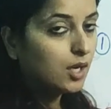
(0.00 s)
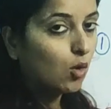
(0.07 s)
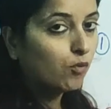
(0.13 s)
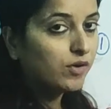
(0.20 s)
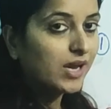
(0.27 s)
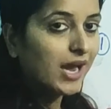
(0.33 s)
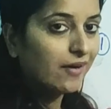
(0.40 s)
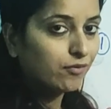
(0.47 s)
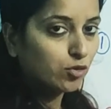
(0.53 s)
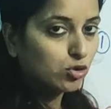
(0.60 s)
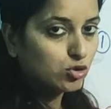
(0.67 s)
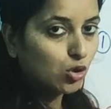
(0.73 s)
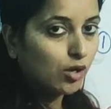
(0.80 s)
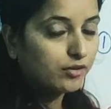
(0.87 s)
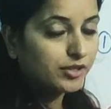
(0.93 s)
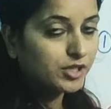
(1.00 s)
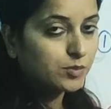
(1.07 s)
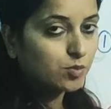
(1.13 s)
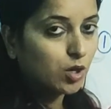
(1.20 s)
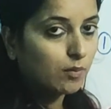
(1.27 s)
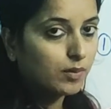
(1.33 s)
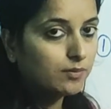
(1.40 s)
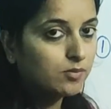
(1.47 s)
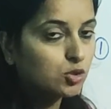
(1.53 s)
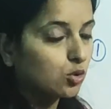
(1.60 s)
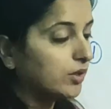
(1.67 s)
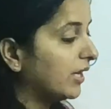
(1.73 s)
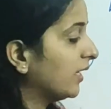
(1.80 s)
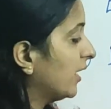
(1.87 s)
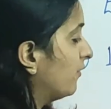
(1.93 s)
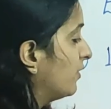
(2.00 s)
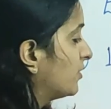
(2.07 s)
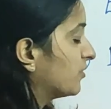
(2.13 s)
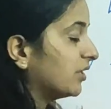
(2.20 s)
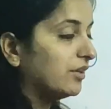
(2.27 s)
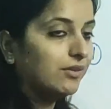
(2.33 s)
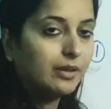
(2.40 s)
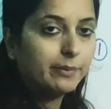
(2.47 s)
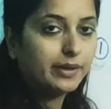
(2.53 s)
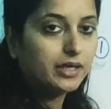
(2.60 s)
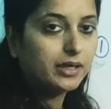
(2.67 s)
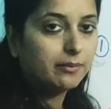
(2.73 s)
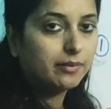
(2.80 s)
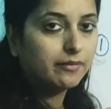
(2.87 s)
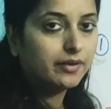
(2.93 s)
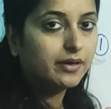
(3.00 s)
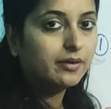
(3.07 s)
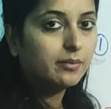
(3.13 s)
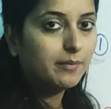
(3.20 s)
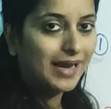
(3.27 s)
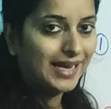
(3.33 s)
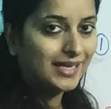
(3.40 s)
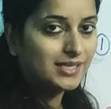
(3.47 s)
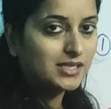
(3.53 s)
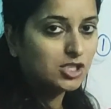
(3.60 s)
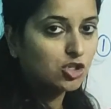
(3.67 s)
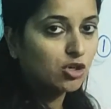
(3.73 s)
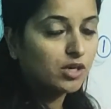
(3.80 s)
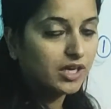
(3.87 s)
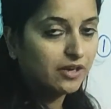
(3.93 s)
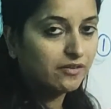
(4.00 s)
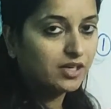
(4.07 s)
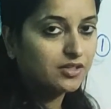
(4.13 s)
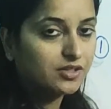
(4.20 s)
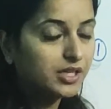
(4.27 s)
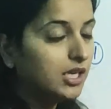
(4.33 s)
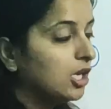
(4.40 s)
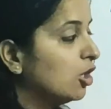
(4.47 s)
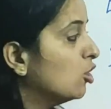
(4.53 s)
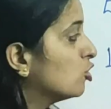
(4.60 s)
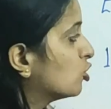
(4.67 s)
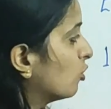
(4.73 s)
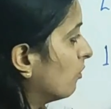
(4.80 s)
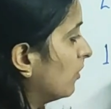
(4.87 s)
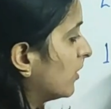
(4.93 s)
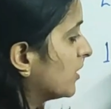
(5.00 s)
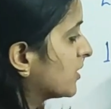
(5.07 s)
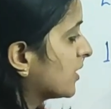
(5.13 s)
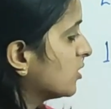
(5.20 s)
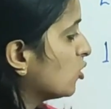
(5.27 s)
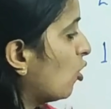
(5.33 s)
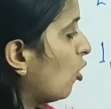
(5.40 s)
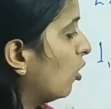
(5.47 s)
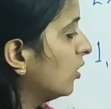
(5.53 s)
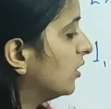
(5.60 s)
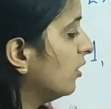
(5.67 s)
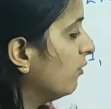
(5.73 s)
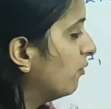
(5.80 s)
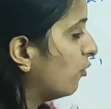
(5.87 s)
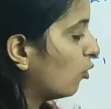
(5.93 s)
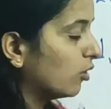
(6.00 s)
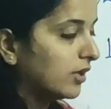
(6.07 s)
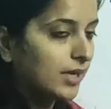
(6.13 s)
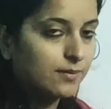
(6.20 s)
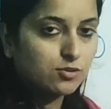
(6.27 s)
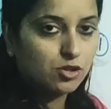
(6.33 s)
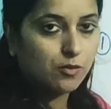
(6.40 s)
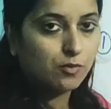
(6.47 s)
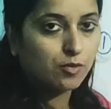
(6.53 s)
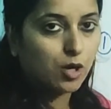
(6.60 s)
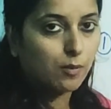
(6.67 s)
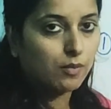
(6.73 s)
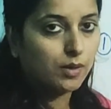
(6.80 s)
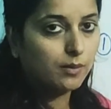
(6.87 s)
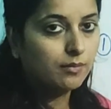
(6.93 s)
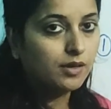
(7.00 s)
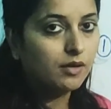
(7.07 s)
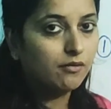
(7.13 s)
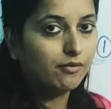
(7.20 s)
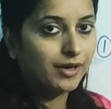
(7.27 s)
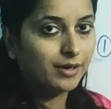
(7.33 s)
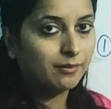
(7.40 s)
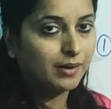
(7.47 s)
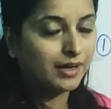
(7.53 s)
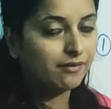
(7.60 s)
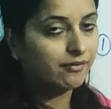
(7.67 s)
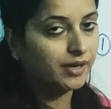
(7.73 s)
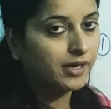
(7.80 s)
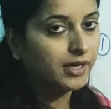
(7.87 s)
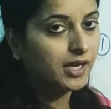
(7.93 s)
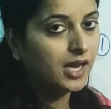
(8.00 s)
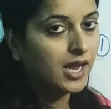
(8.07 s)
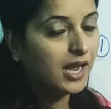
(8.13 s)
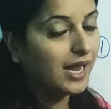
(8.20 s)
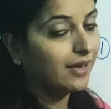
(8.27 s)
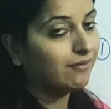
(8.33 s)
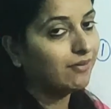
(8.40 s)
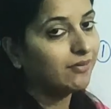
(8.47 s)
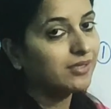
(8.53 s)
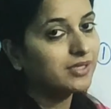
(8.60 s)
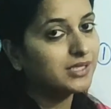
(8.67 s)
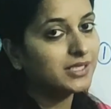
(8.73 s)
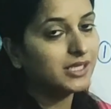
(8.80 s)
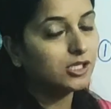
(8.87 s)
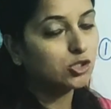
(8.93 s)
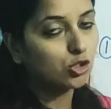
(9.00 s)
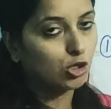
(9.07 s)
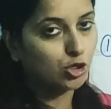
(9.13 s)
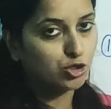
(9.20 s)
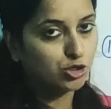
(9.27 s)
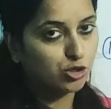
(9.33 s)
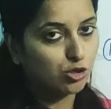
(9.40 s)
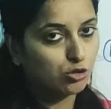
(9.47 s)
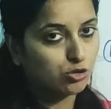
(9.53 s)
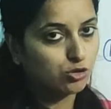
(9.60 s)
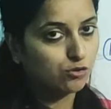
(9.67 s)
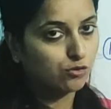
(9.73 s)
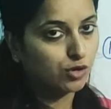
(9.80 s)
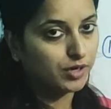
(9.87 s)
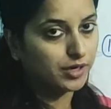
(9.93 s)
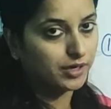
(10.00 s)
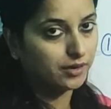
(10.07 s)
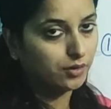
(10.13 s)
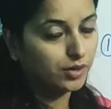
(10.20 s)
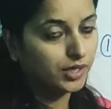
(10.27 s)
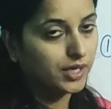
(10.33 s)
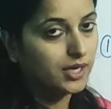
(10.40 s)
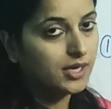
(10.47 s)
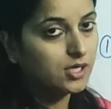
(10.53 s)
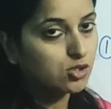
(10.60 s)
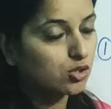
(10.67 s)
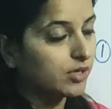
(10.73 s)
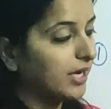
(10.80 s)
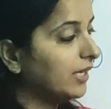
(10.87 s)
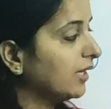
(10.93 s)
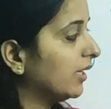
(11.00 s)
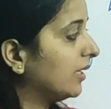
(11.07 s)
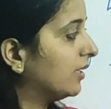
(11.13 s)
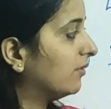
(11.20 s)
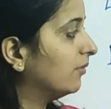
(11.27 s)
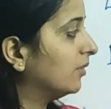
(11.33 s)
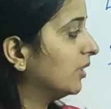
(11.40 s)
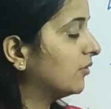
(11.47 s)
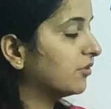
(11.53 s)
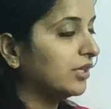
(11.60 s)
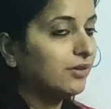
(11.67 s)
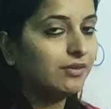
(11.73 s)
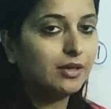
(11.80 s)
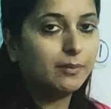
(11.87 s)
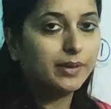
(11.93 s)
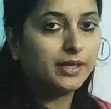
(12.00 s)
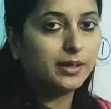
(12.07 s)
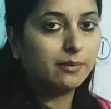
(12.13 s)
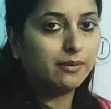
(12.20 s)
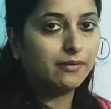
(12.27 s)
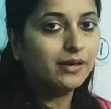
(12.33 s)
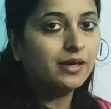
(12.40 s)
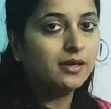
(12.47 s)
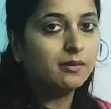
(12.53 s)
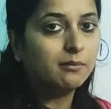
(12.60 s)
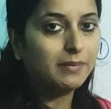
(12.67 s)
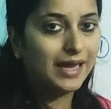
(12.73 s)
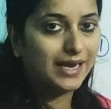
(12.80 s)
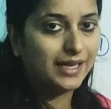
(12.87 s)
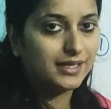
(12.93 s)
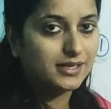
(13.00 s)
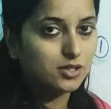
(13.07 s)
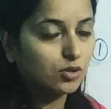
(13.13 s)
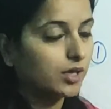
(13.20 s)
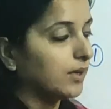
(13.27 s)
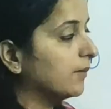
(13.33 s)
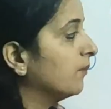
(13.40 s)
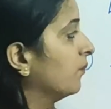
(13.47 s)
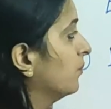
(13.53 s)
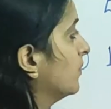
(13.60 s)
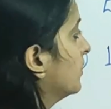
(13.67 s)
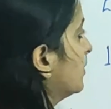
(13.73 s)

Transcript: Now we have to solve this problem so that our tree will become our balanced your AVL tree. So we will discuss all the four types of problem one by one, and we will see the solution also for it. Okay, so that the tree will become our balance. Okay,